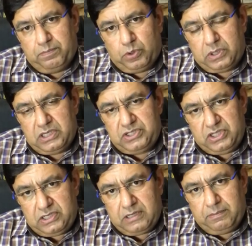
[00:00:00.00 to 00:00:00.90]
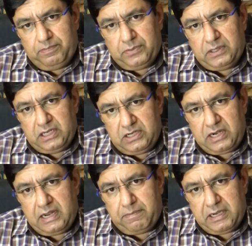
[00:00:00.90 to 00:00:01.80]
portal system,
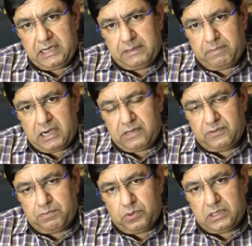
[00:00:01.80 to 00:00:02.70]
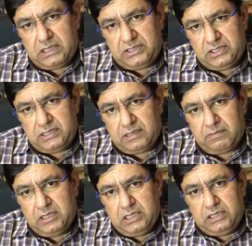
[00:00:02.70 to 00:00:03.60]
intrahepatic part of the portal
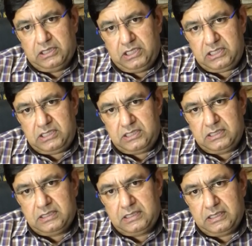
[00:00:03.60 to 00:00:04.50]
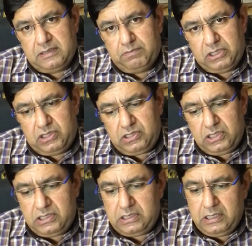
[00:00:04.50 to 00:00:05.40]
system. This
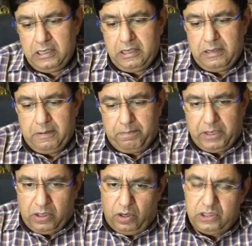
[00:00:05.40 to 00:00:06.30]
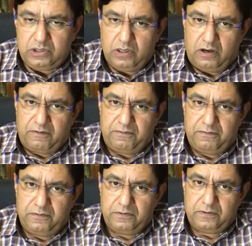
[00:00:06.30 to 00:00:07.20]
is because of
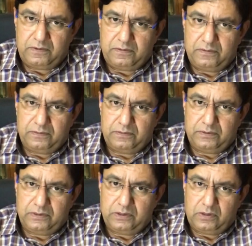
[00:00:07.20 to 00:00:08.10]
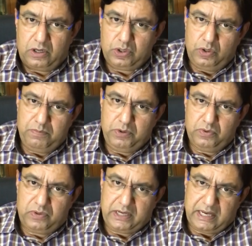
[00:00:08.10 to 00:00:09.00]

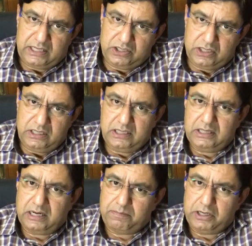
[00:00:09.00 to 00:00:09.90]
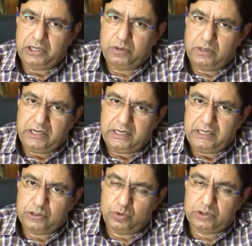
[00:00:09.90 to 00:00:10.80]
autoimmune reaction in that particular
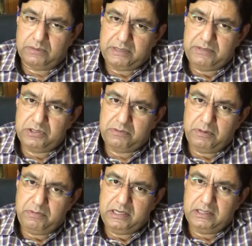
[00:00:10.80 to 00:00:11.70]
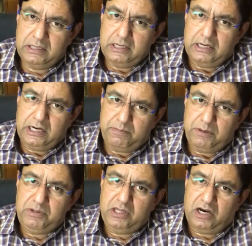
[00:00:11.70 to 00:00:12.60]
area. So sometimes it may be
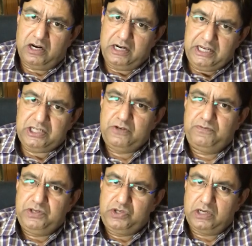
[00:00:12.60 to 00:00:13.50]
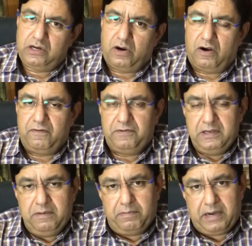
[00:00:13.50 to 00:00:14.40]
the earliest feature of
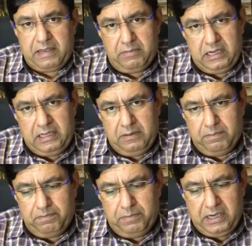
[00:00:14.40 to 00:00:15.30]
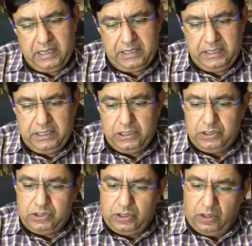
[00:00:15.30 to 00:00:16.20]
primary biliary
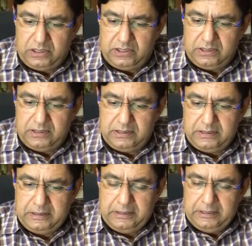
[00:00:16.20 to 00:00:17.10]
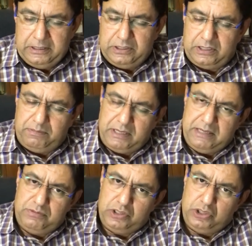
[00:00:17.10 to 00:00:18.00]
cirrhosis.
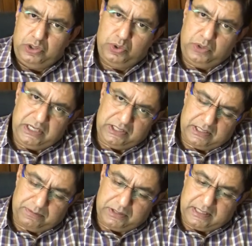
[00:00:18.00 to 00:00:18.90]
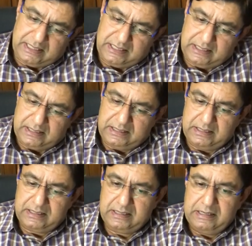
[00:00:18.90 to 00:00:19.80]
Sometimes injurious
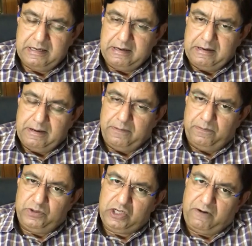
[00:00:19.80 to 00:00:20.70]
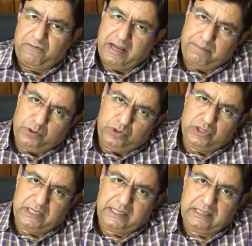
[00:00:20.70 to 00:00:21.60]
substances which are
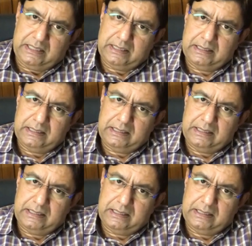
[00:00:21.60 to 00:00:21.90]
fibrogenic,